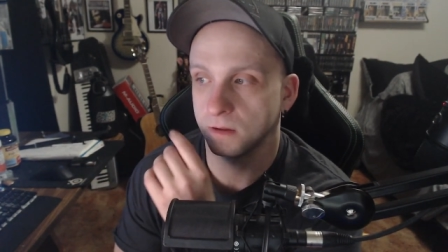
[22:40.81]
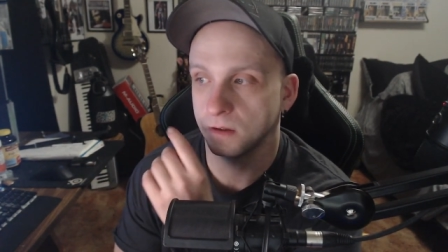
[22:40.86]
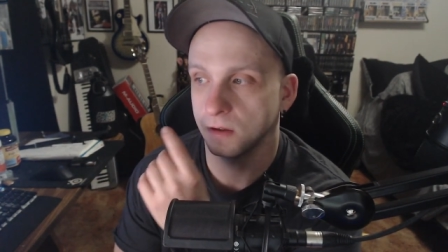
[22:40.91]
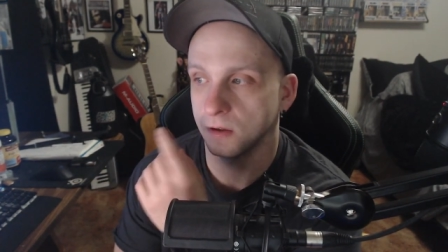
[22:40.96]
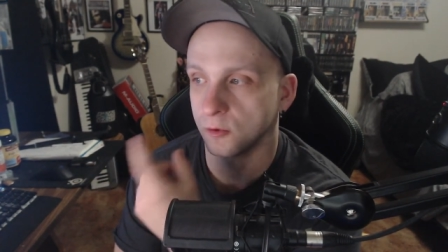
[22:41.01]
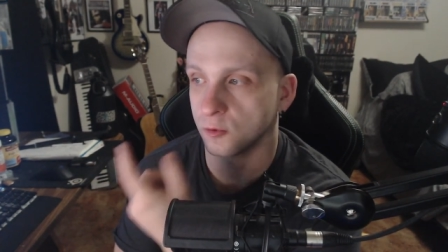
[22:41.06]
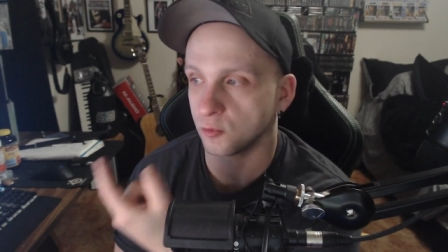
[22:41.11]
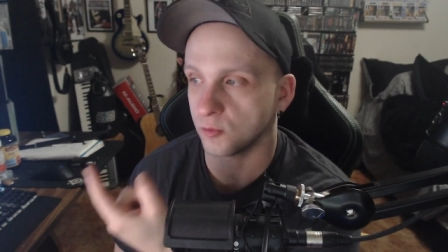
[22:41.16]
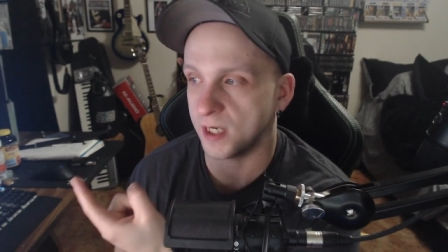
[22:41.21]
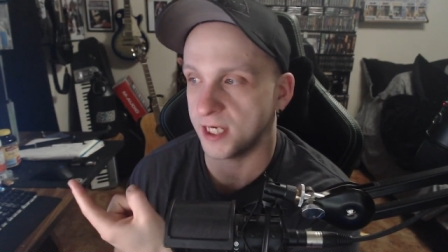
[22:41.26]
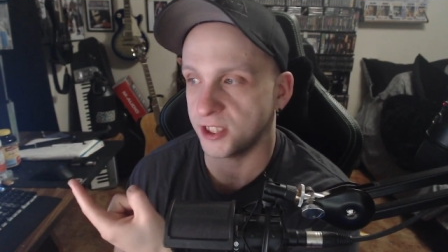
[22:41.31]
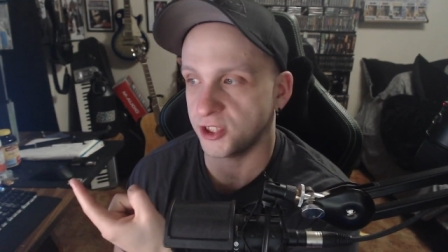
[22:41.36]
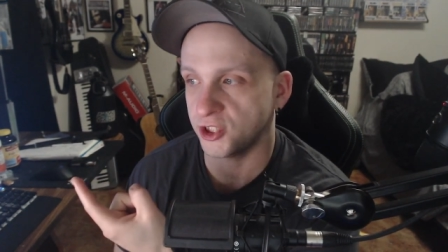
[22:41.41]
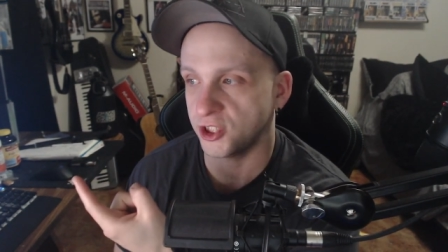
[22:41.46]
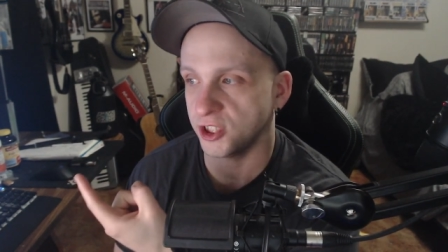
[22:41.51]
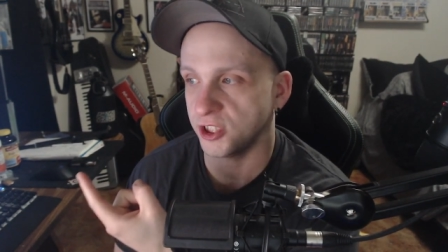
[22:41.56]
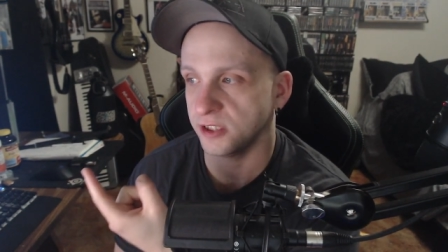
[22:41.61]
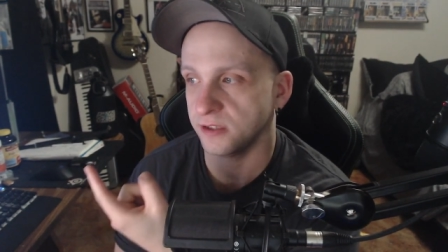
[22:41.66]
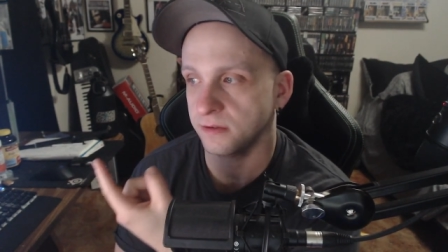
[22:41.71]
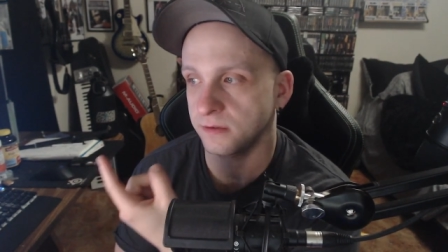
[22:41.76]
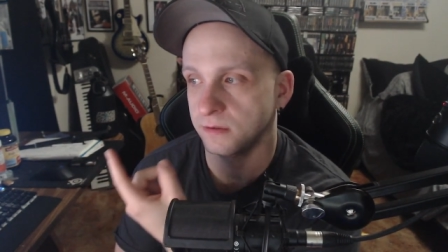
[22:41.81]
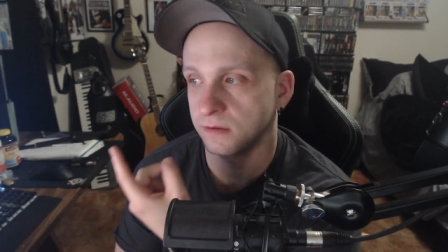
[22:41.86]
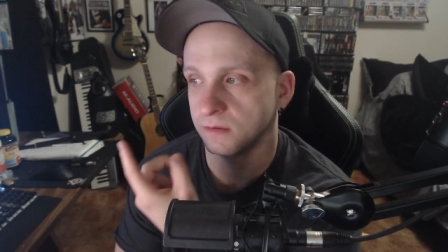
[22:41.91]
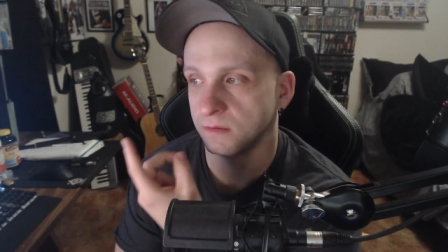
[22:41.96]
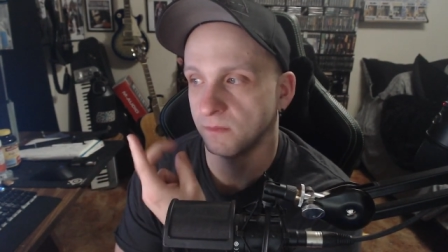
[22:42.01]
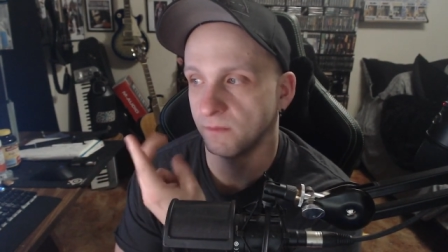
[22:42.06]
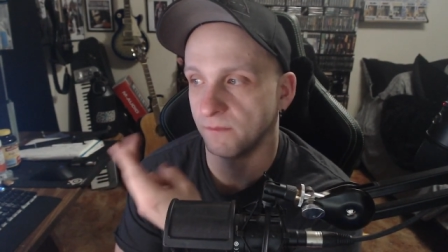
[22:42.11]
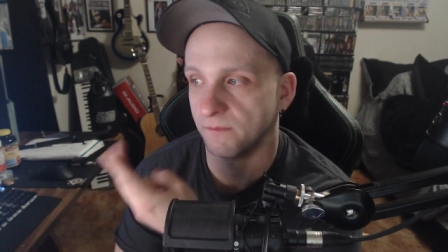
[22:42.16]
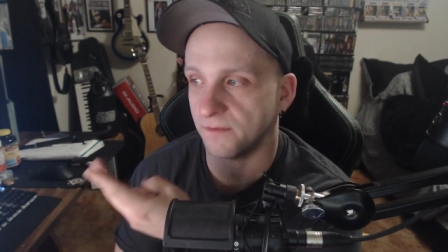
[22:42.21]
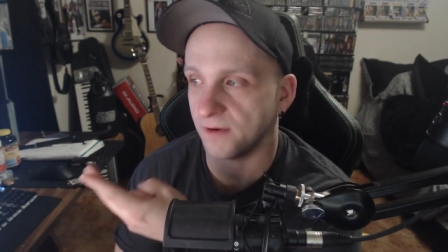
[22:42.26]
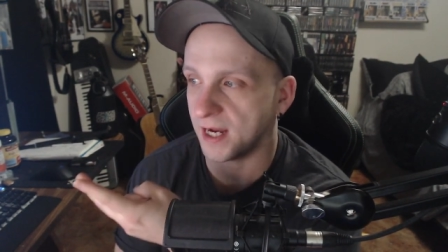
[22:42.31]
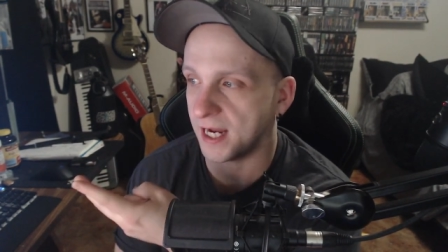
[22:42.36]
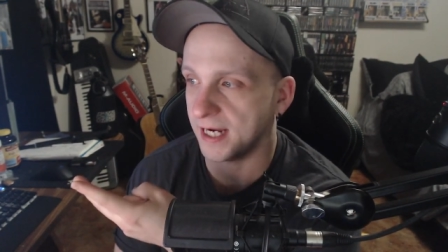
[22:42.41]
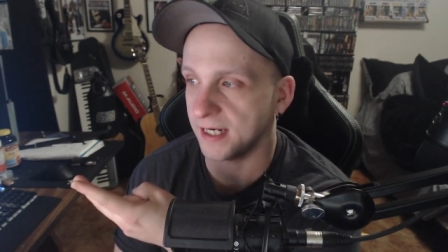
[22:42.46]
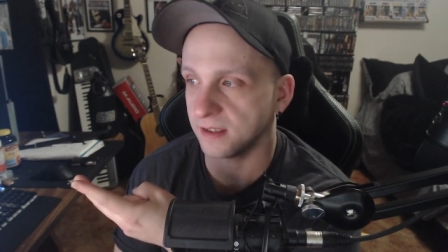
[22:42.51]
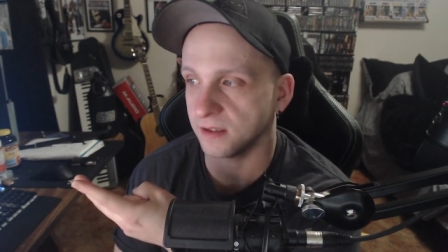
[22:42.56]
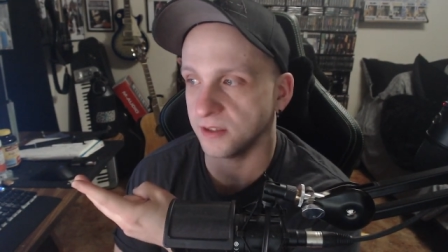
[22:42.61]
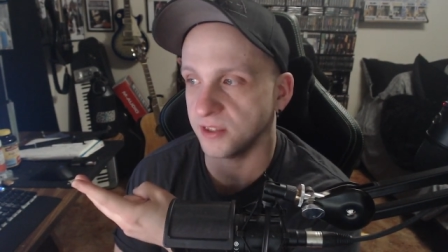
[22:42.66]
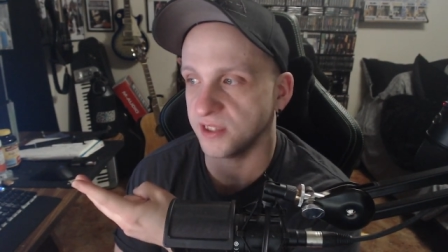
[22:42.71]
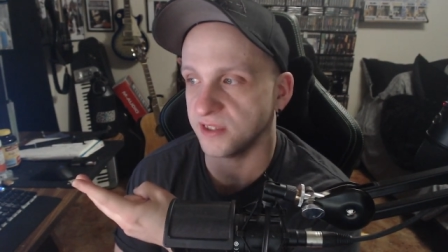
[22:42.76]
Aggression,
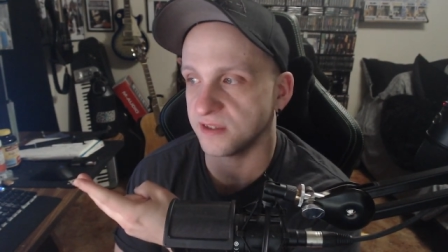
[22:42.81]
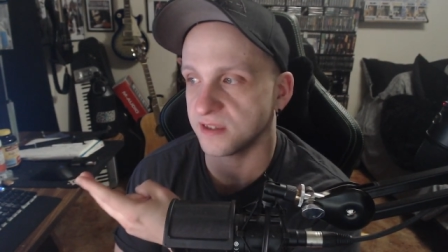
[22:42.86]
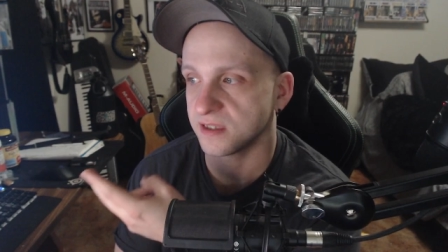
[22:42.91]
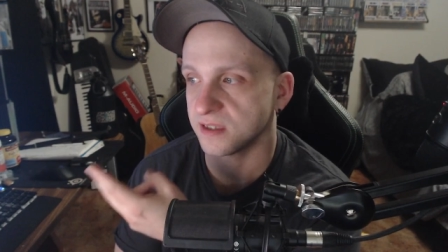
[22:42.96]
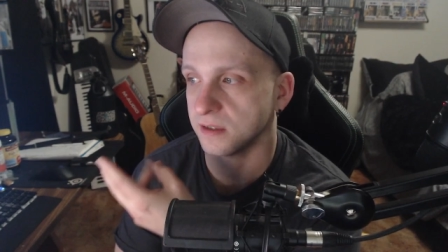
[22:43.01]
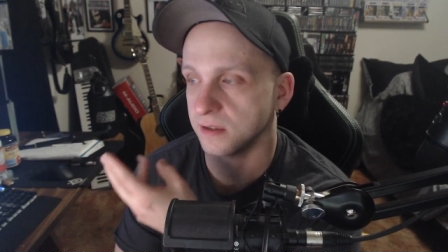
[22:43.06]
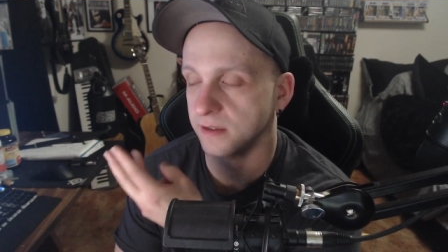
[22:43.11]
violence,